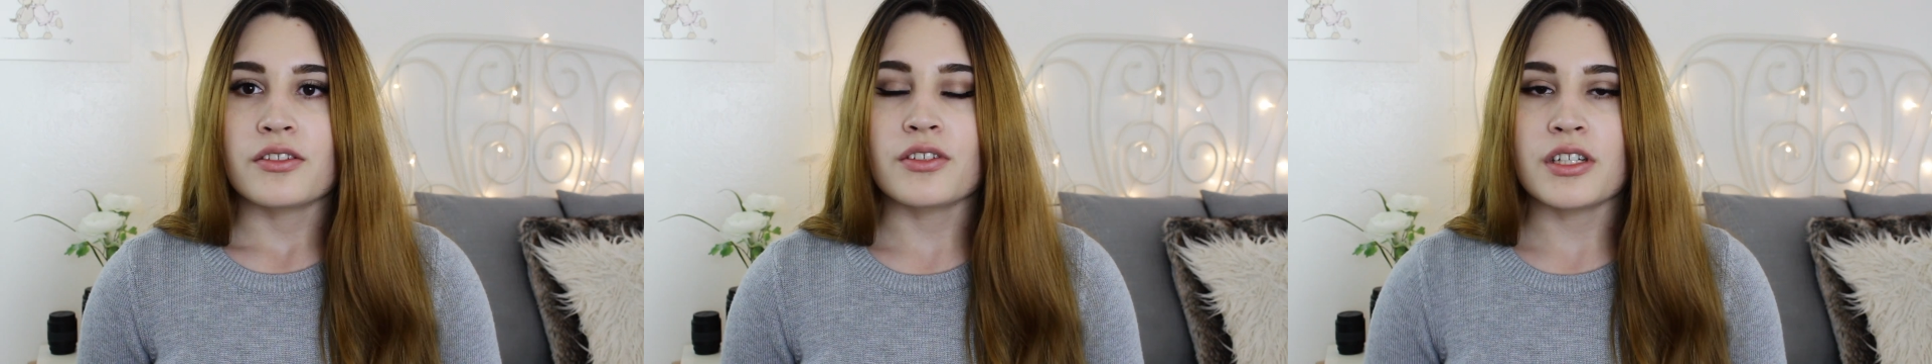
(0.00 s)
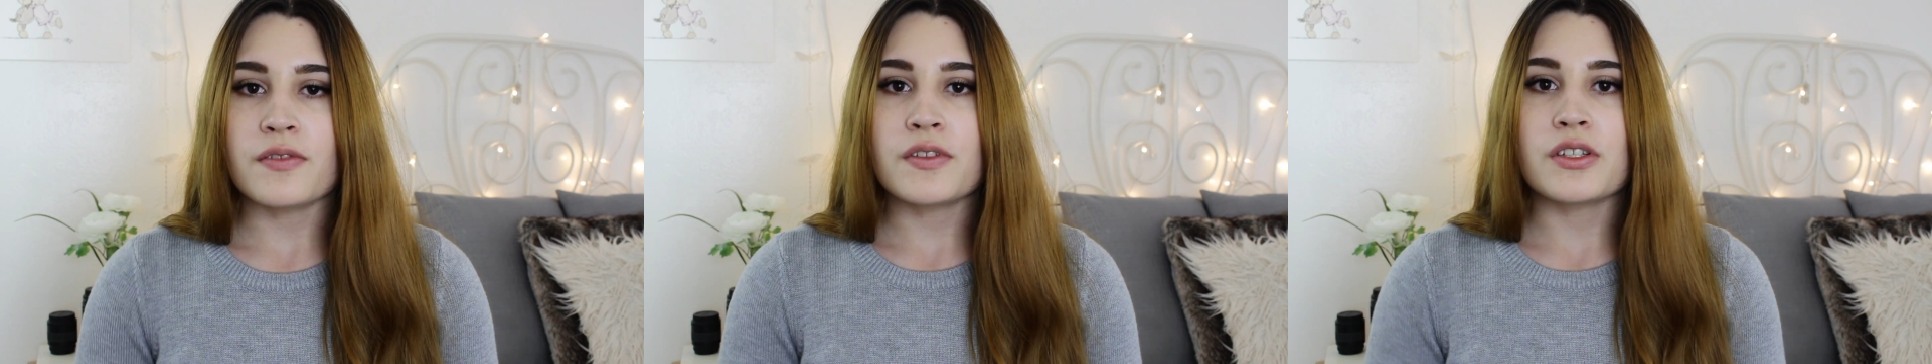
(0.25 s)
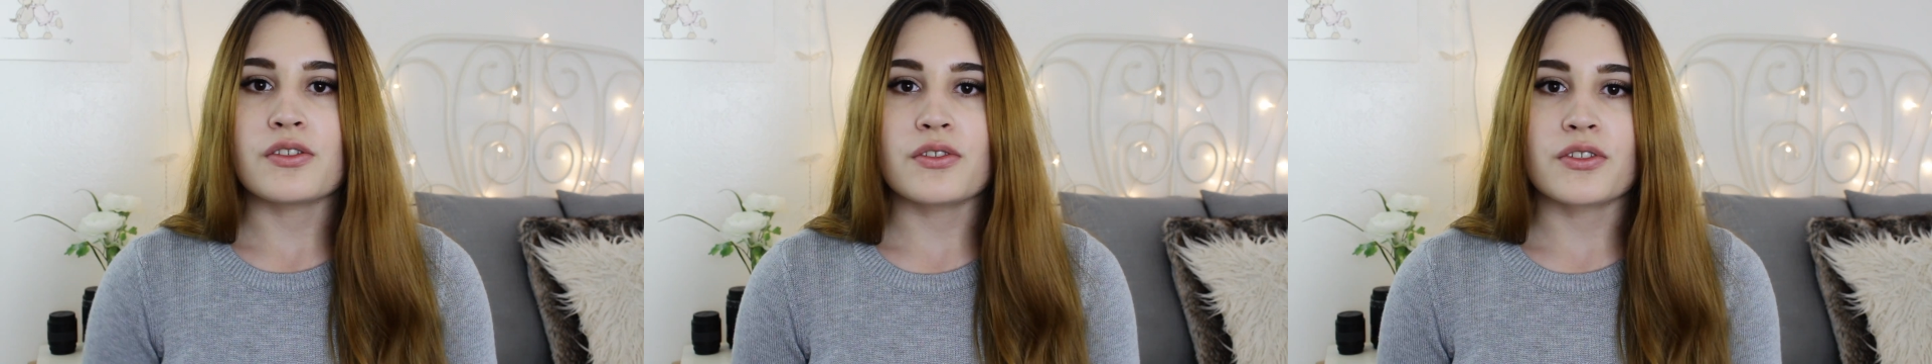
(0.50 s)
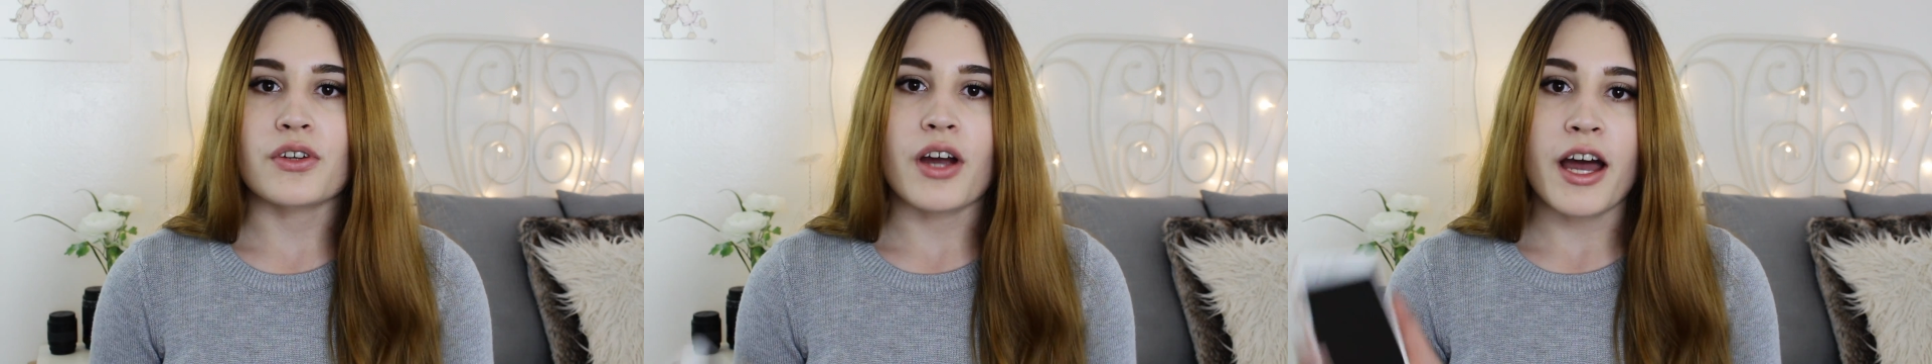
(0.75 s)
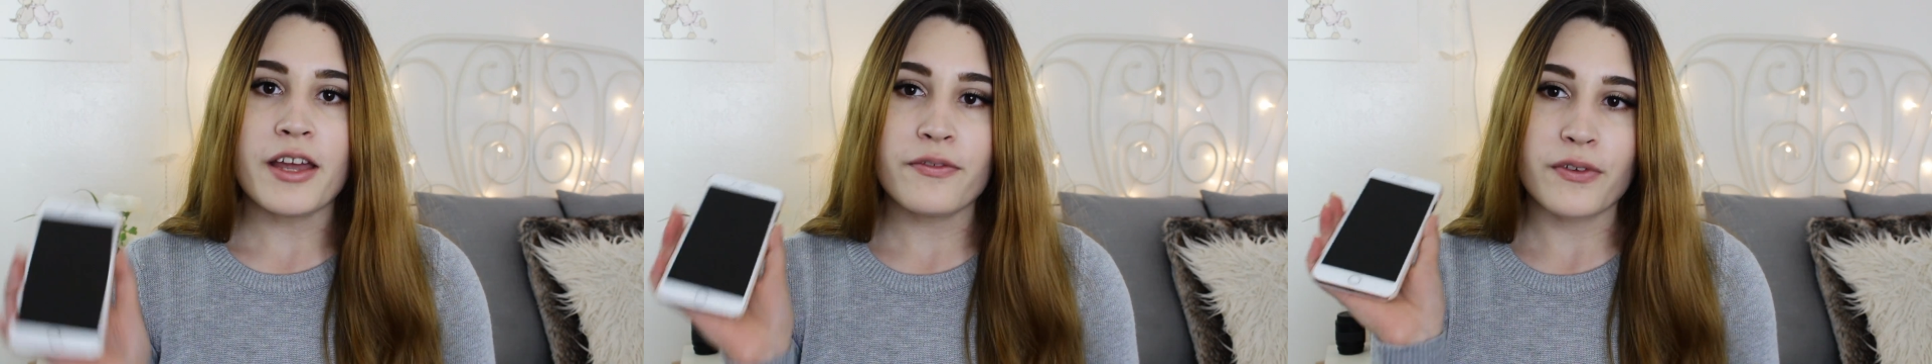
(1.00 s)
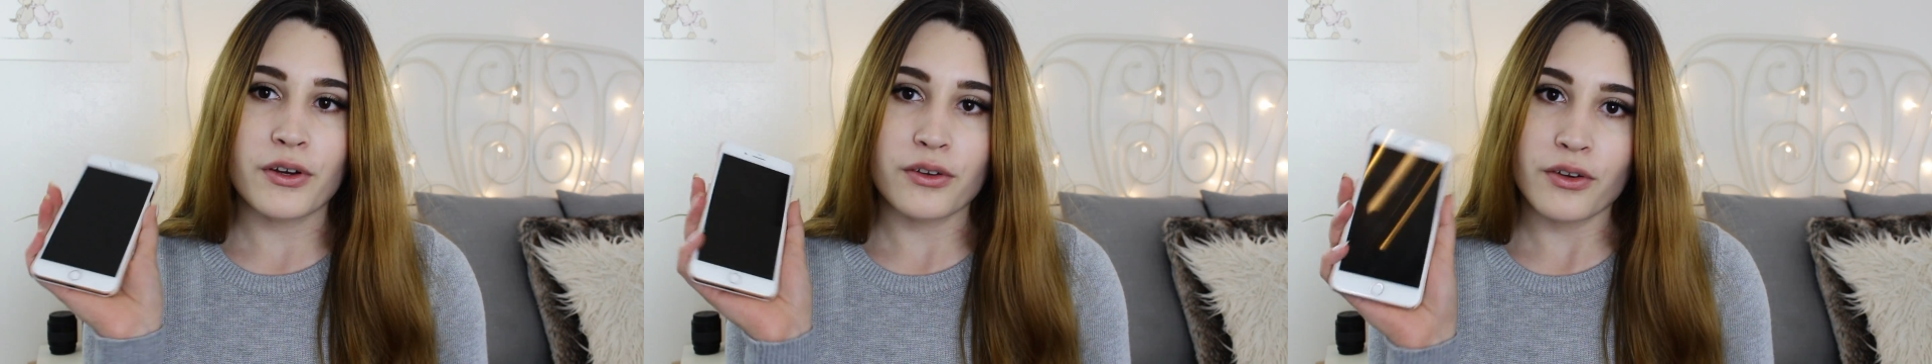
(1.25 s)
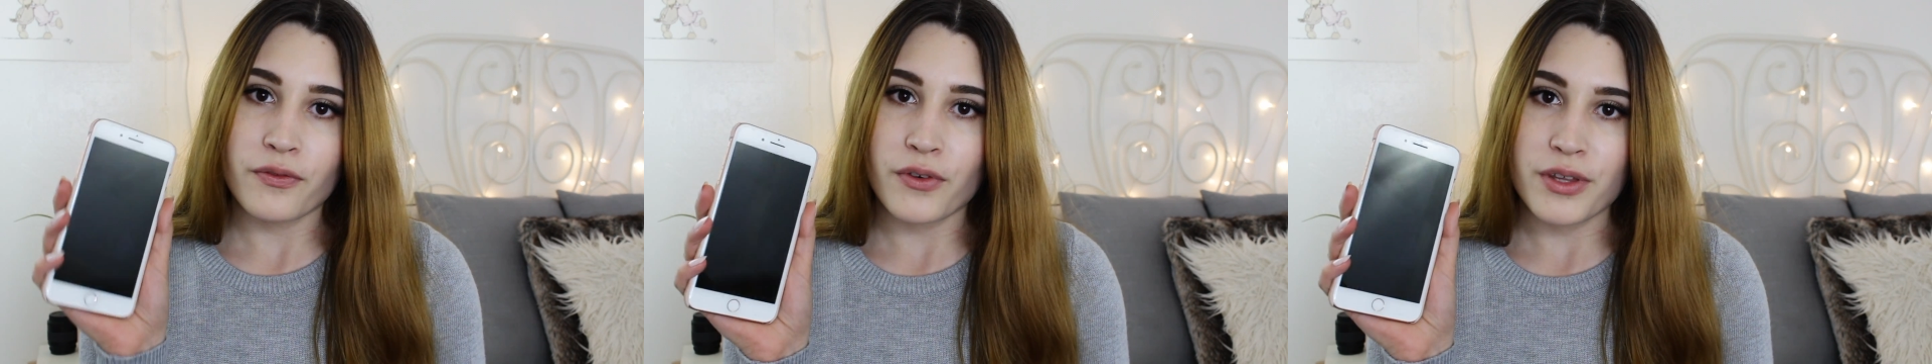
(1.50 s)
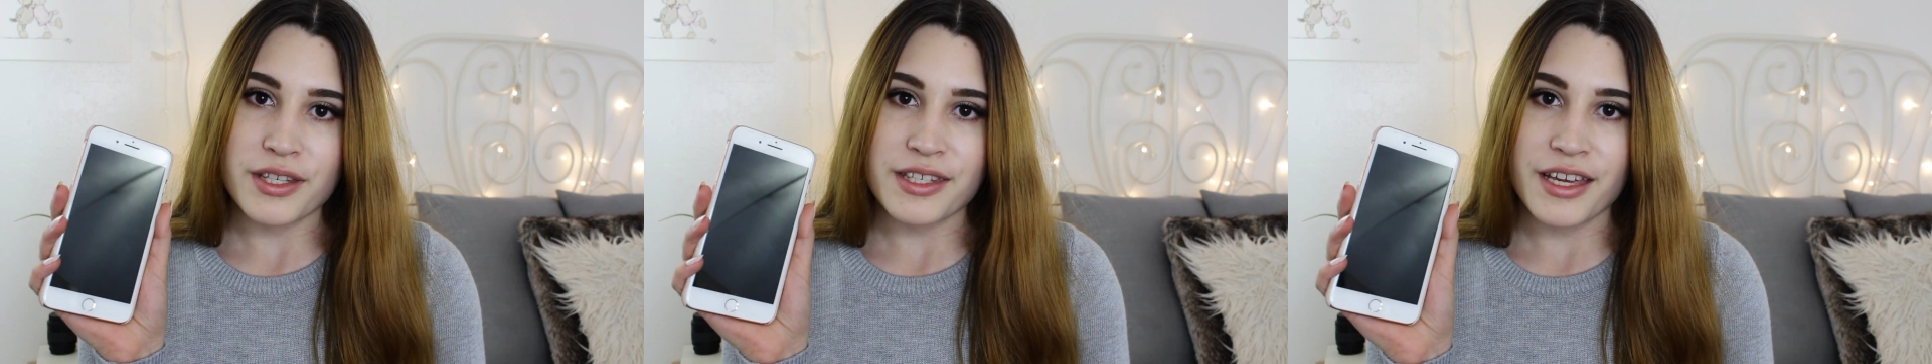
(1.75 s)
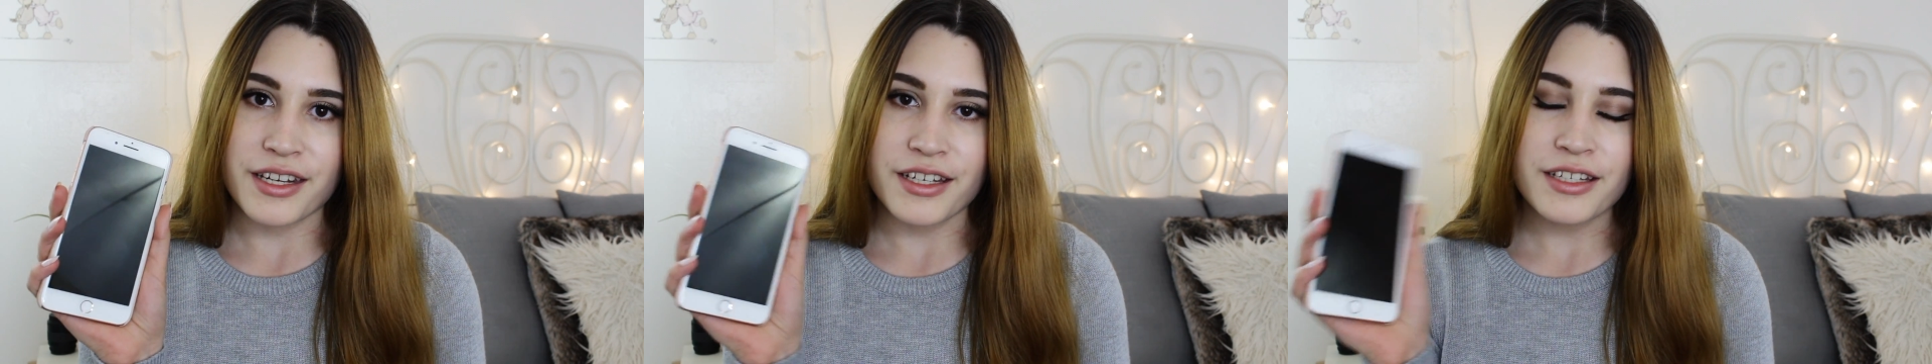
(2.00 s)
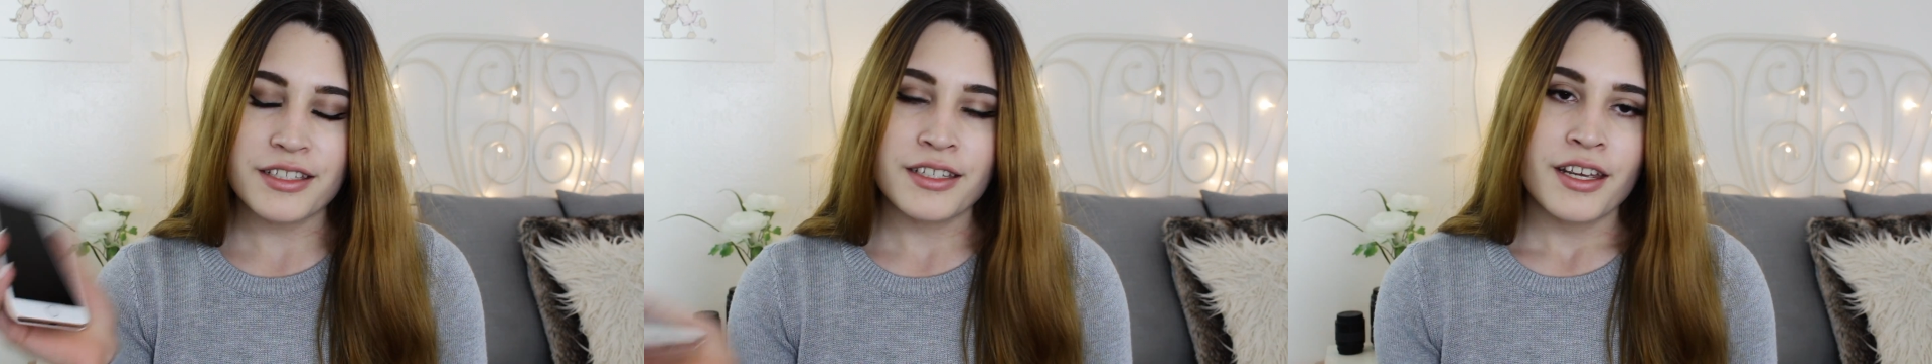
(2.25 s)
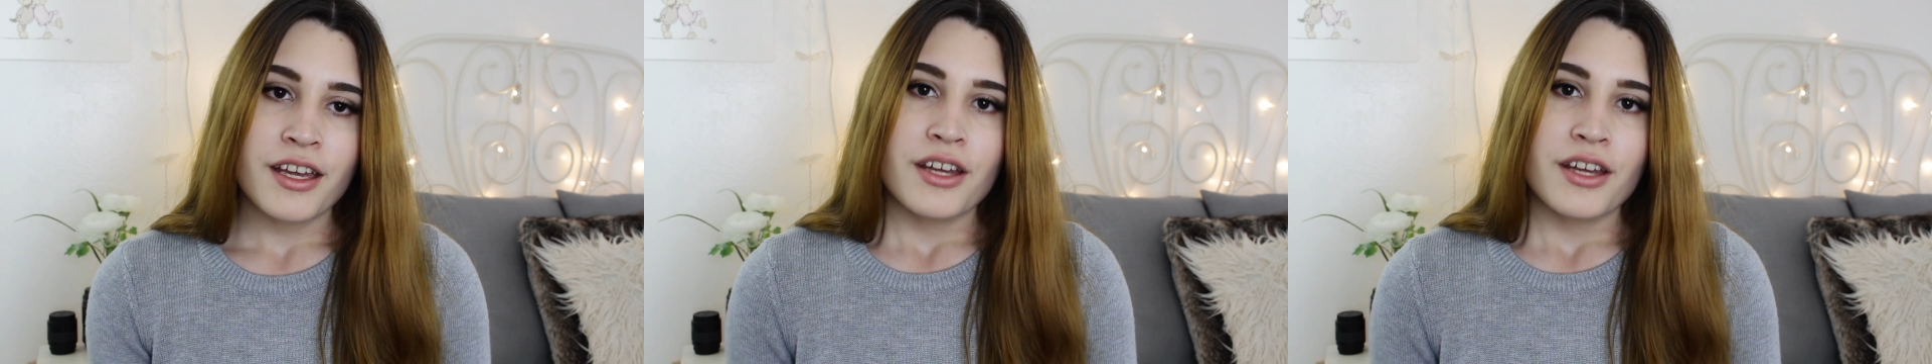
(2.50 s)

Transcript: You can even use your iPhone for this edit.